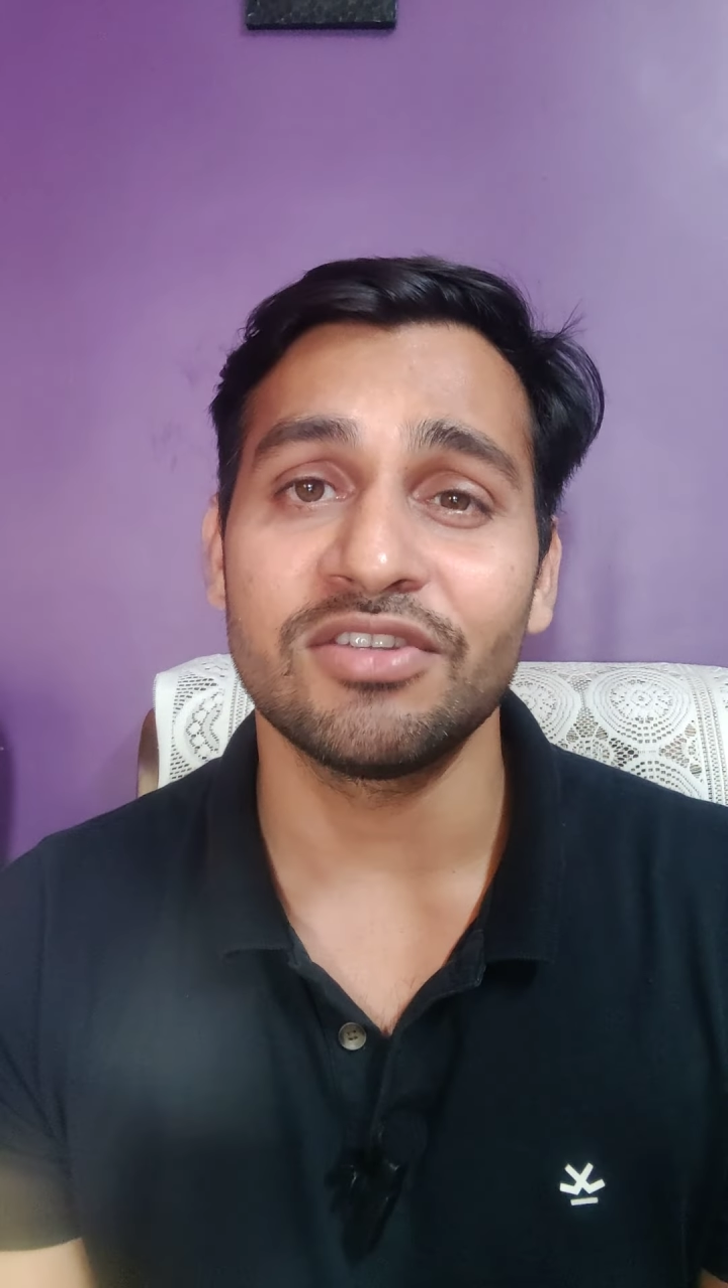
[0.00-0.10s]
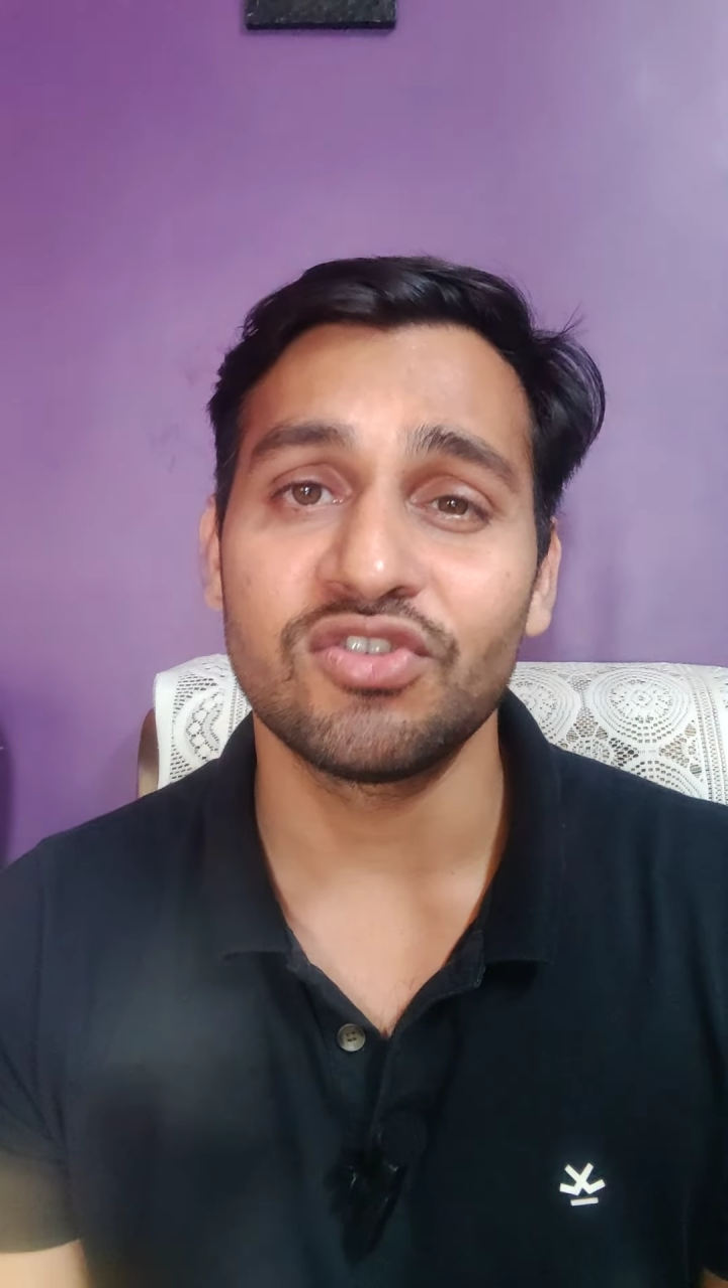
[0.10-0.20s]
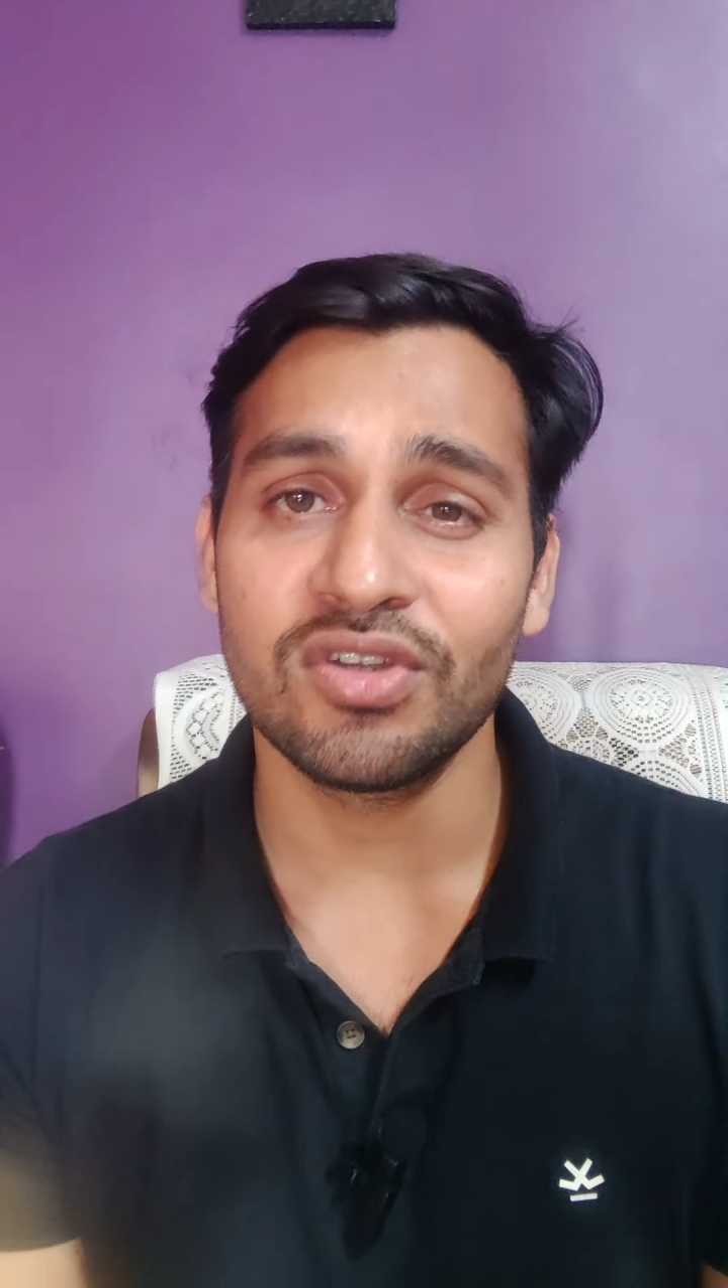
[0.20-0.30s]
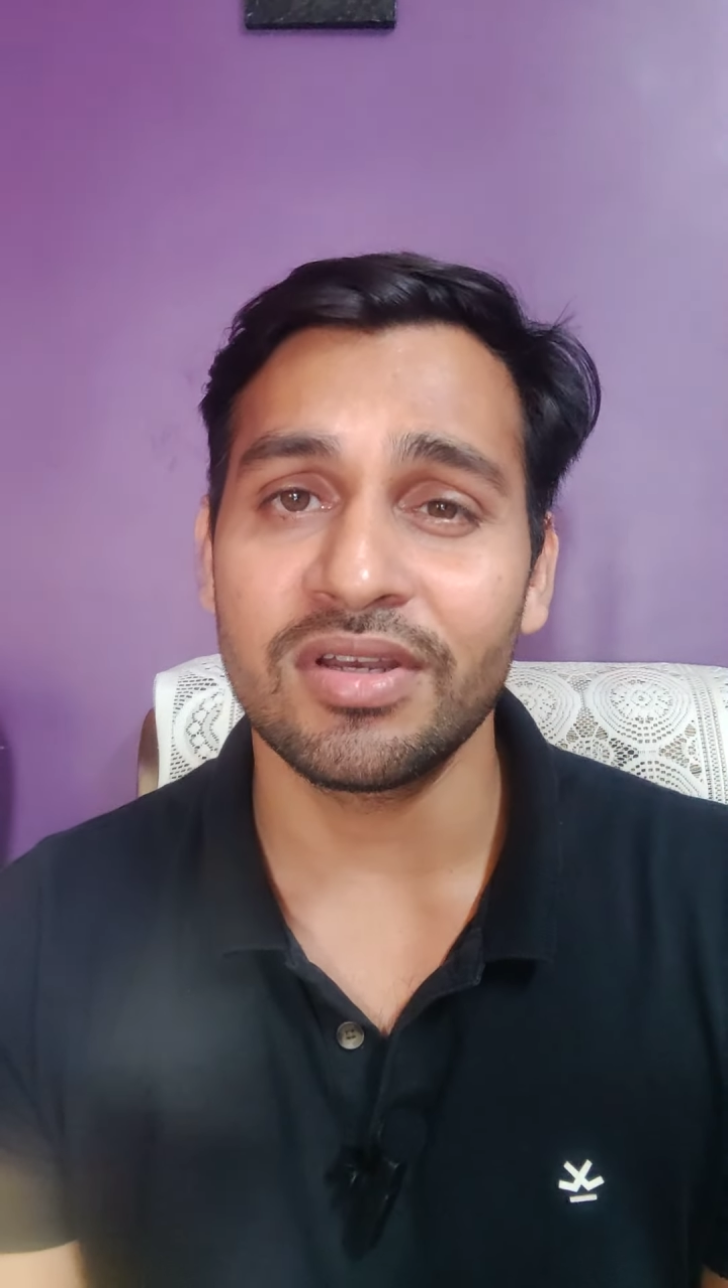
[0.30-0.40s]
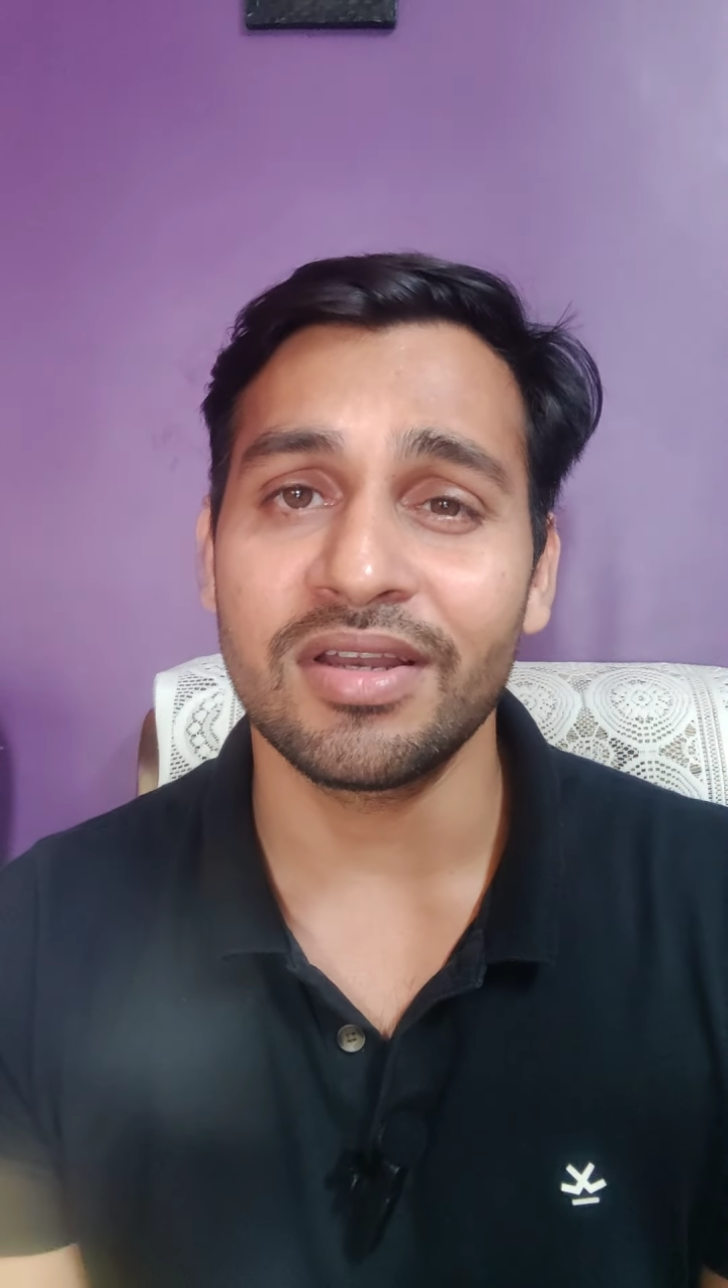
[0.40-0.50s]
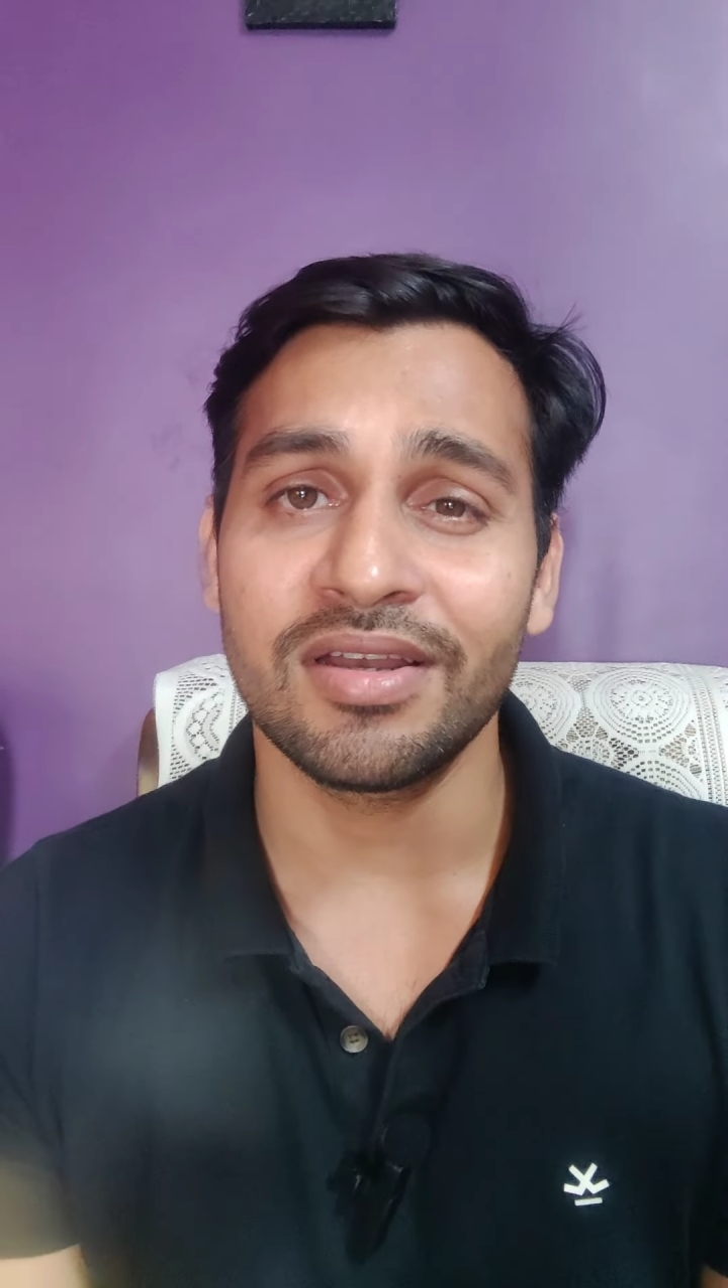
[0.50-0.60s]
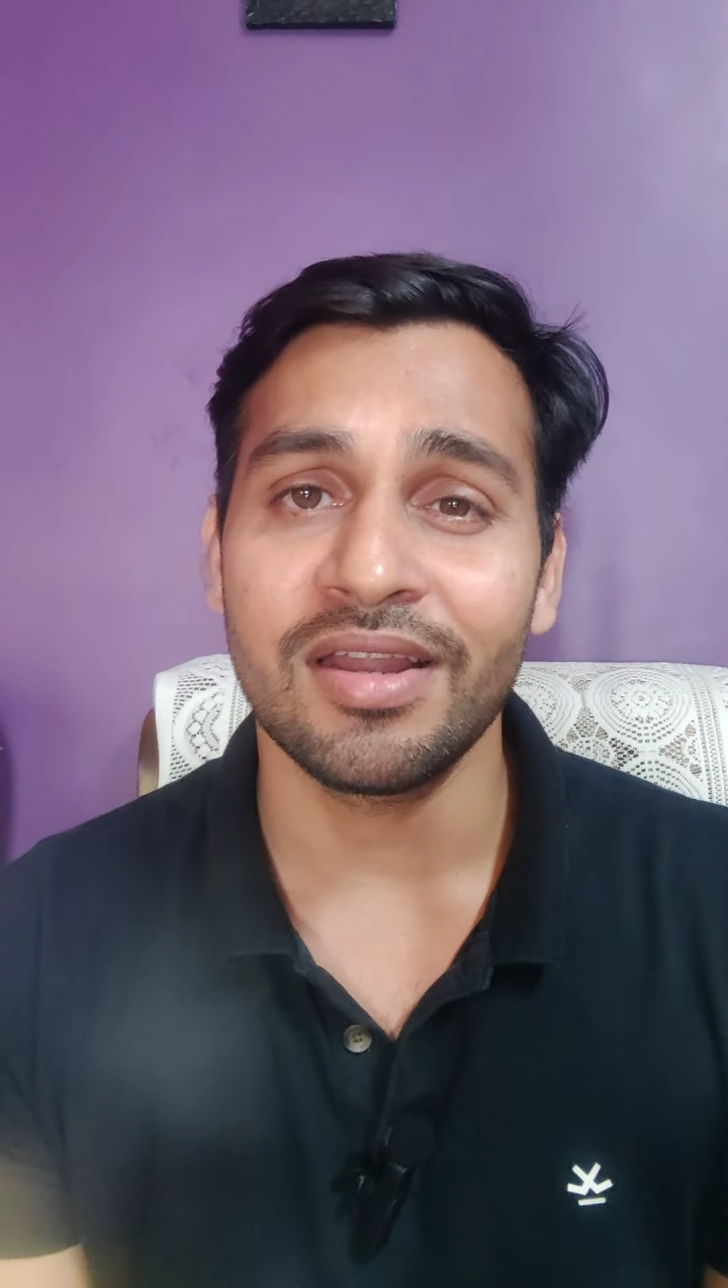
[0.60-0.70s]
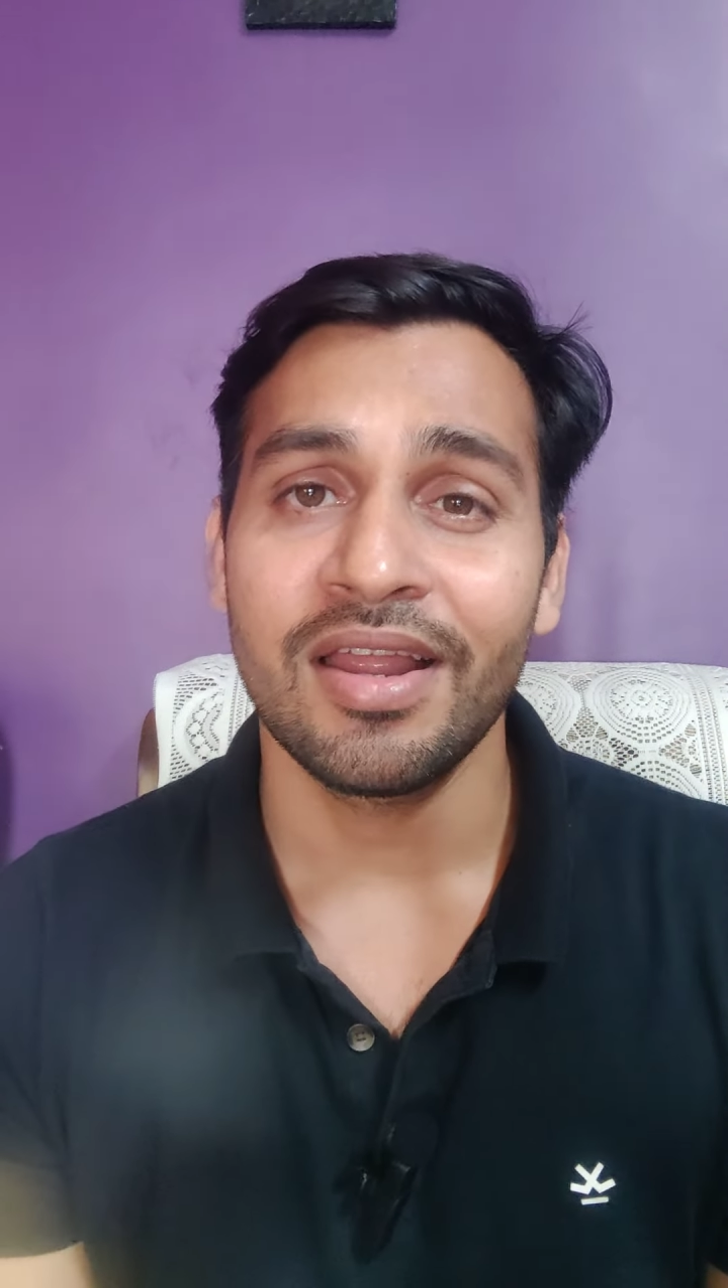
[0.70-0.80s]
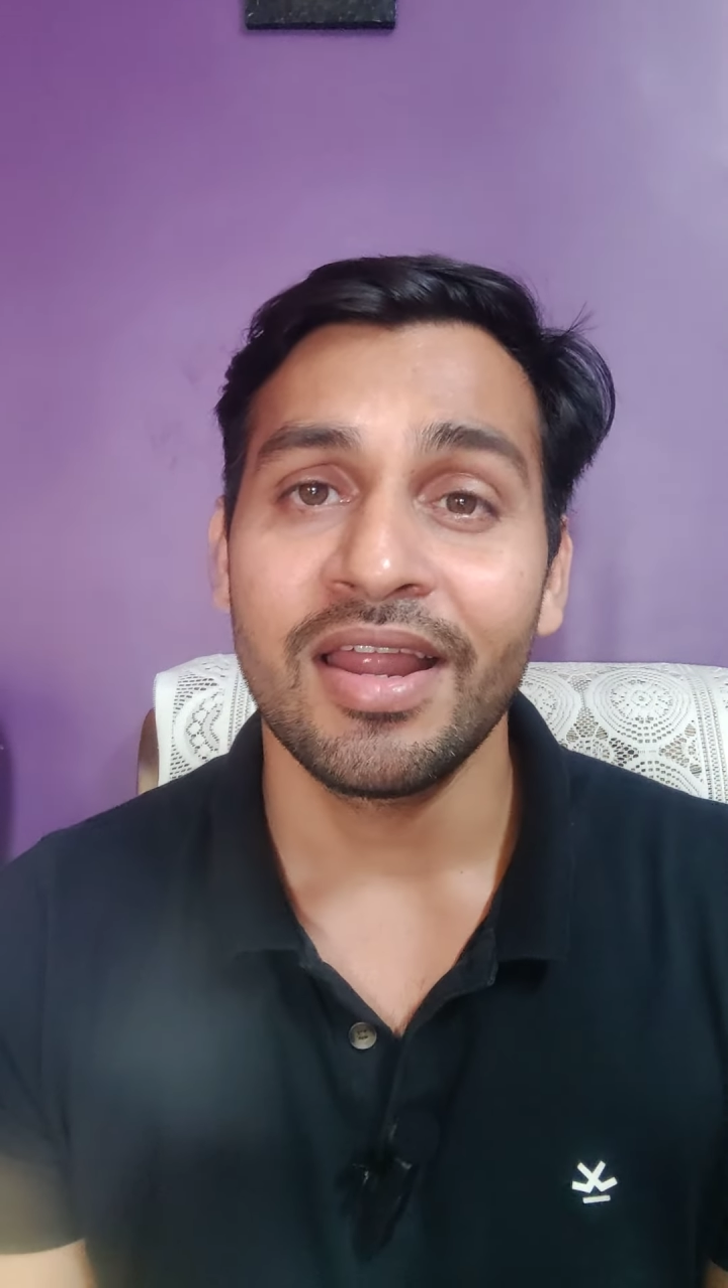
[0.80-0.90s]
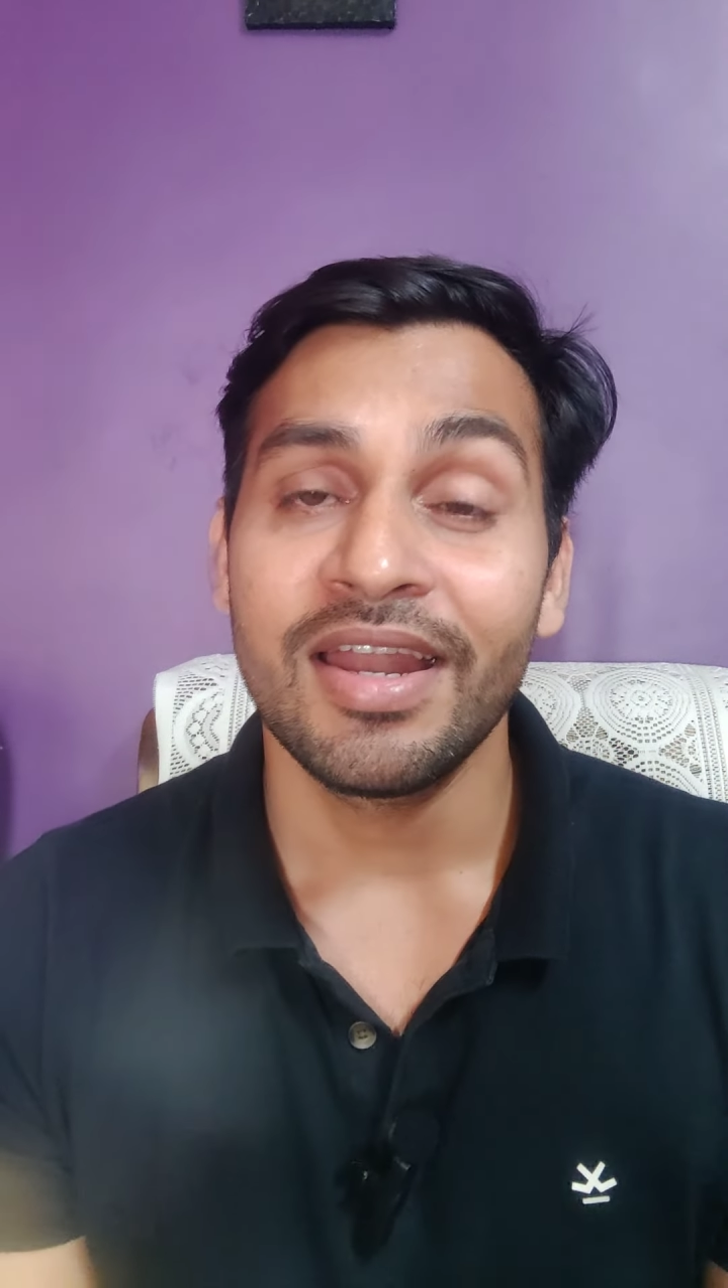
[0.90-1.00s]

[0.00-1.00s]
and children,